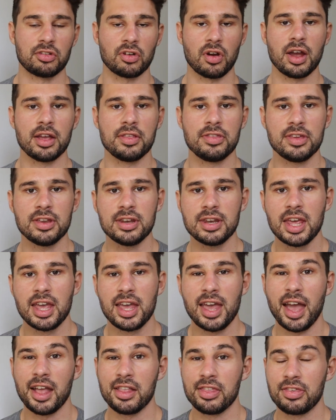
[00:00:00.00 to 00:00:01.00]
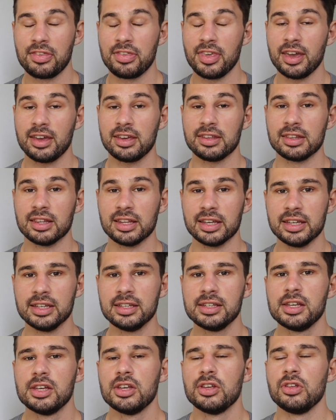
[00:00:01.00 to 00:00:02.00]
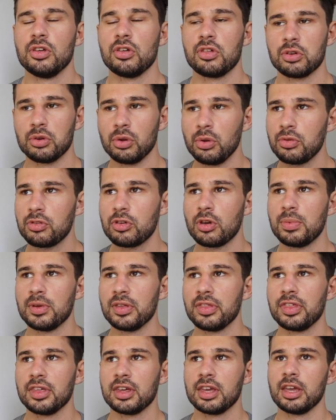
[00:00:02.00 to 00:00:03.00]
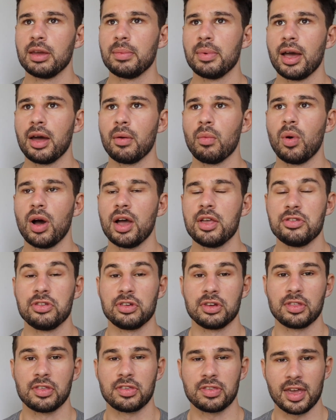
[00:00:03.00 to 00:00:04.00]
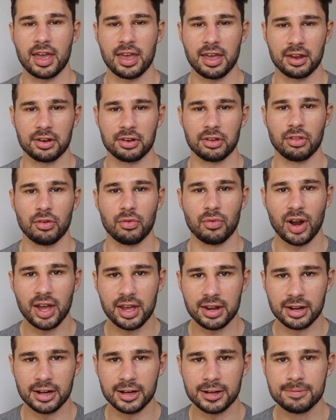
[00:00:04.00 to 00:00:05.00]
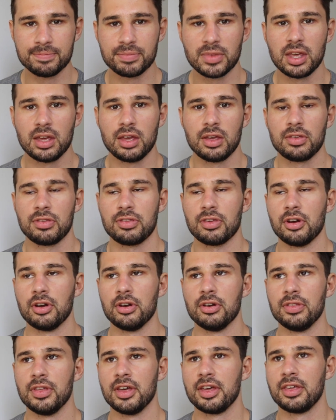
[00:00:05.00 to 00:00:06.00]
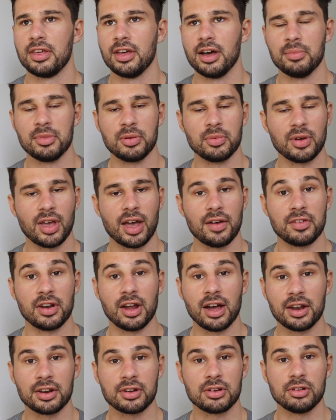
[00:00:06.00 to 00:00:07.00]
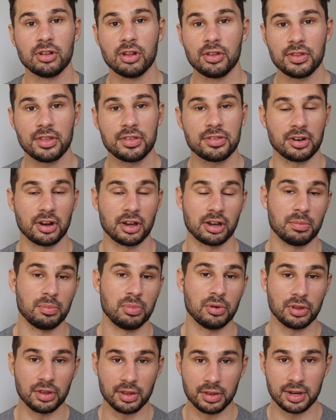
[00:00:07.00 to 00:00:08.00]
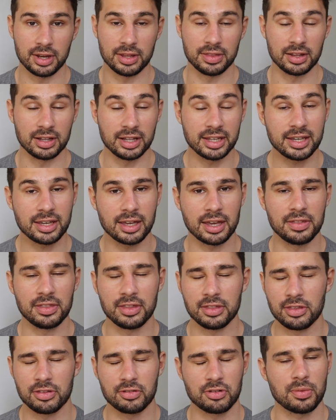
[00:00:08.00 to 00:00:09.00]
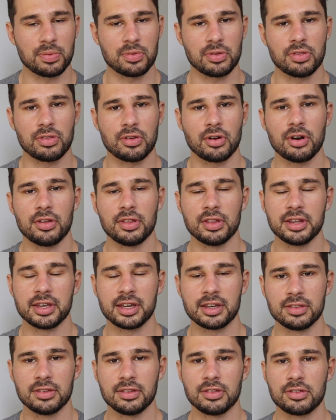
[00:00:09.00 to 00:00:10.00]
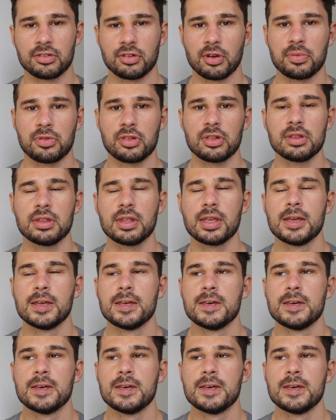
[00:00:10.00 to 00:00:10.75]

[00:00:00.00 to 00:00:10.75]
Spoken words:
trades in. And secondly, you should also be thinking about ways you can stay under the radar. So I mean, we have an article on this, and I can put it in the link in the description. The link in the description